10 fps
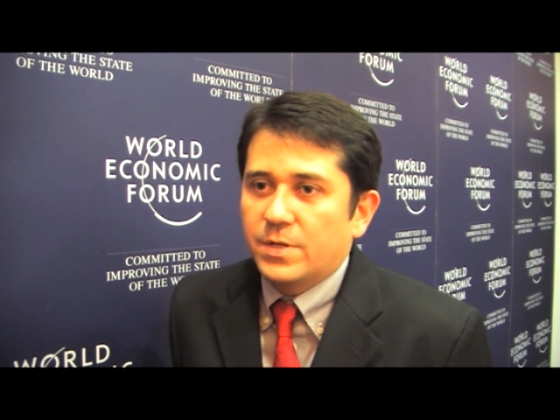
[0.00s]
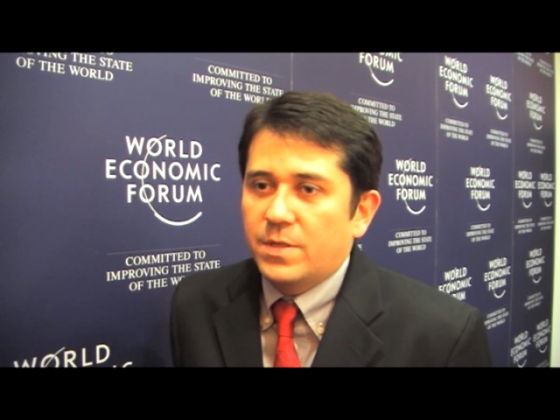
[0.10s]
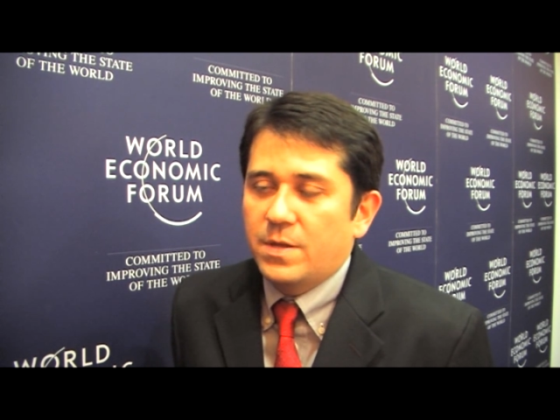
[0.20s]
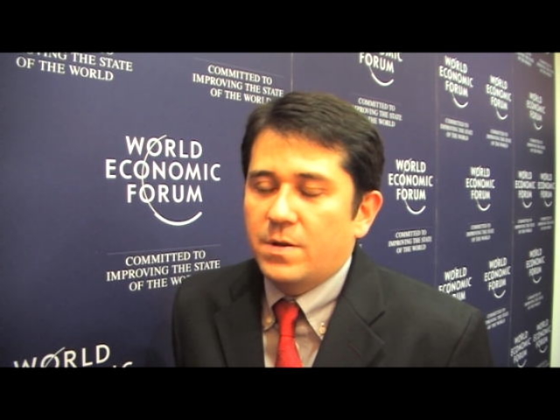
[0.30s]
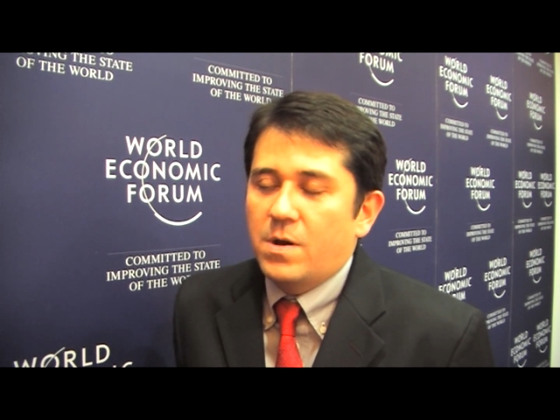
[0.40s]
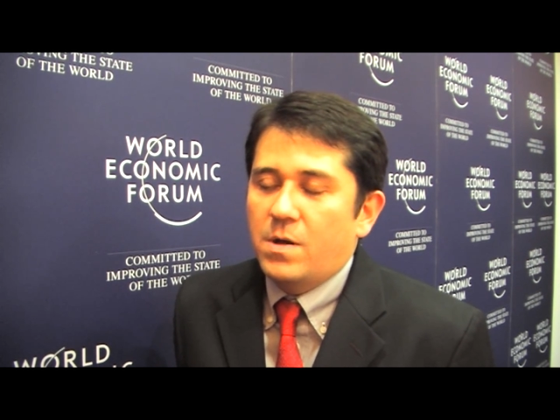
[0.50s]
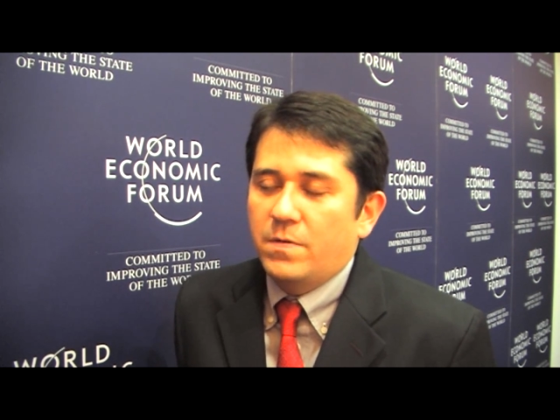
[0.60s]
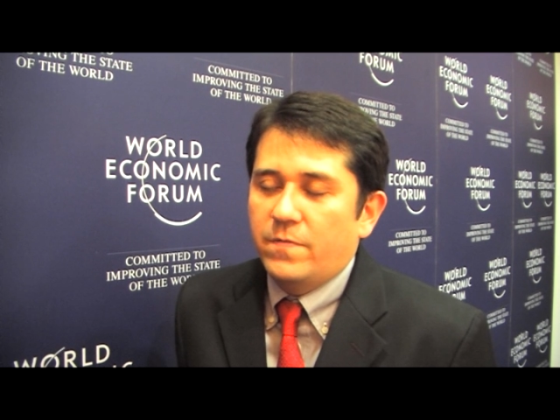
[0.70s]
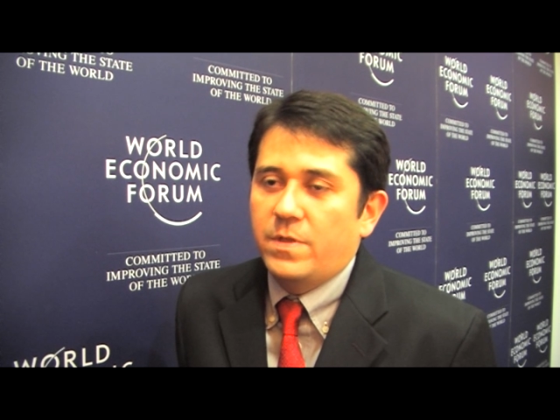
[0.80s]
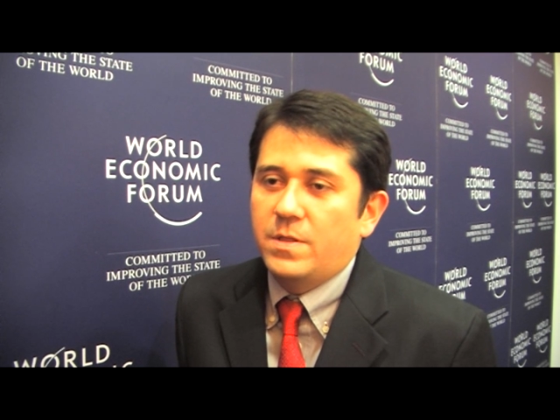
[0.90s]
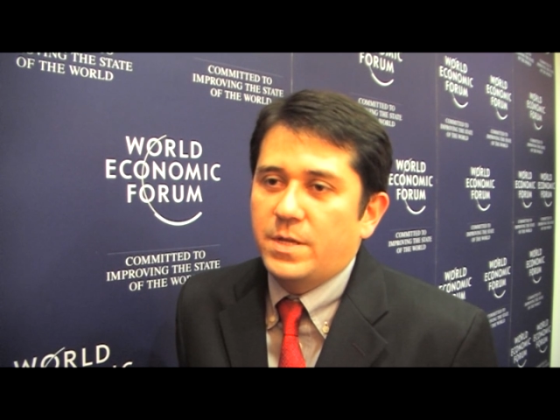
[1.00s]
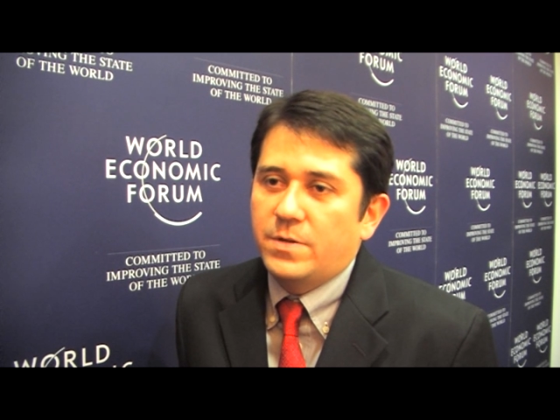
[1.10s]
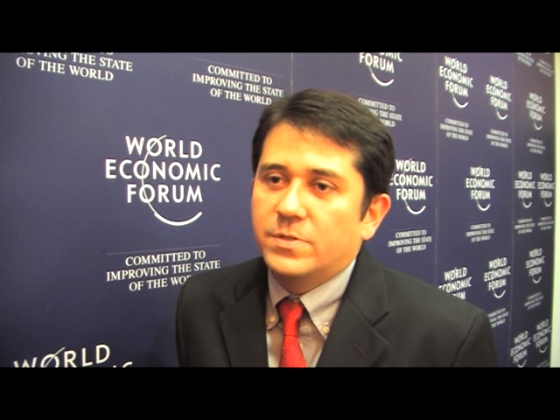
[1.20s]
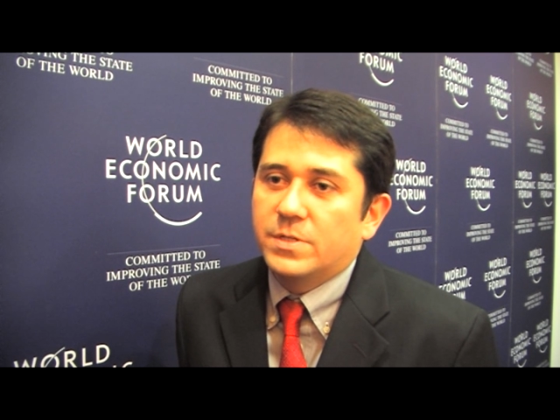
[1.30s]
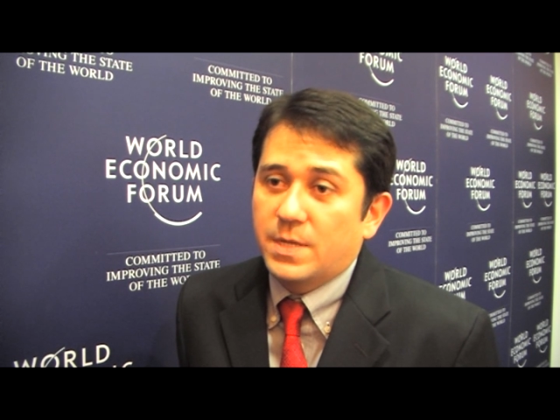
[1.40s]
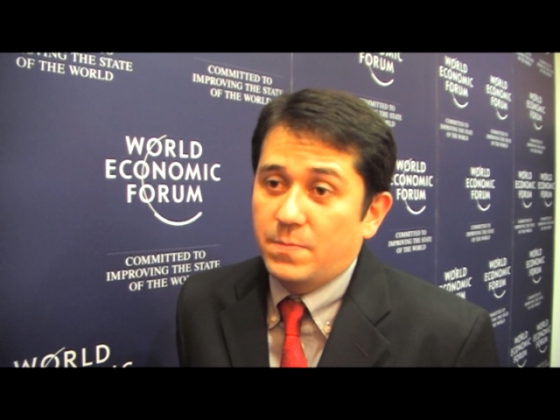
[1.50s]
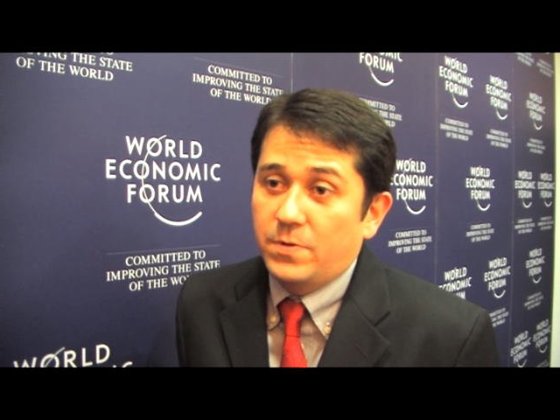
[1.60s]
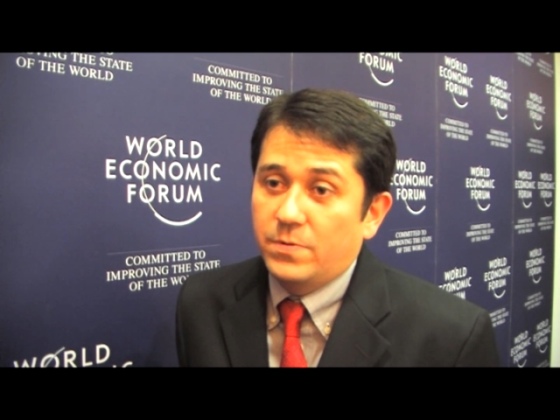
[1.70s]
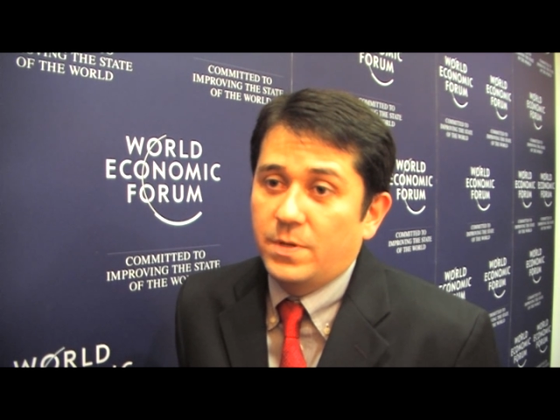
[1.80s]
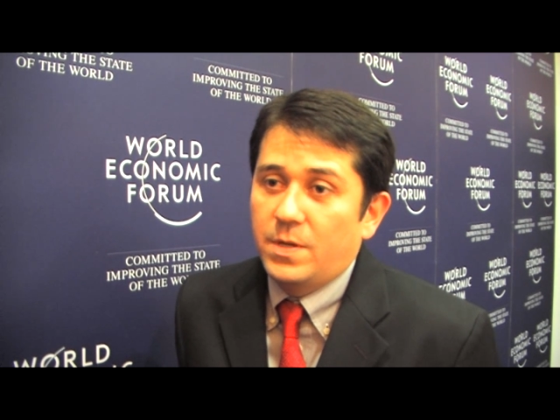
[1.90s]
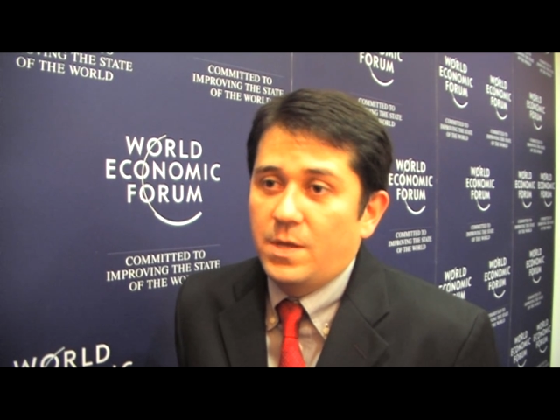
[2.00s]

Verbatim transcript: I think all of the leaders assembled,